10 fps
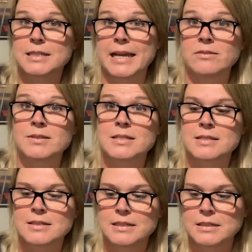counts.
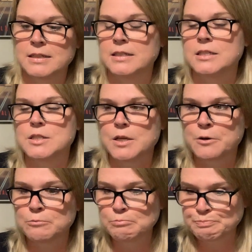
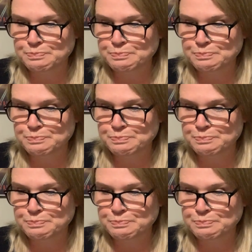So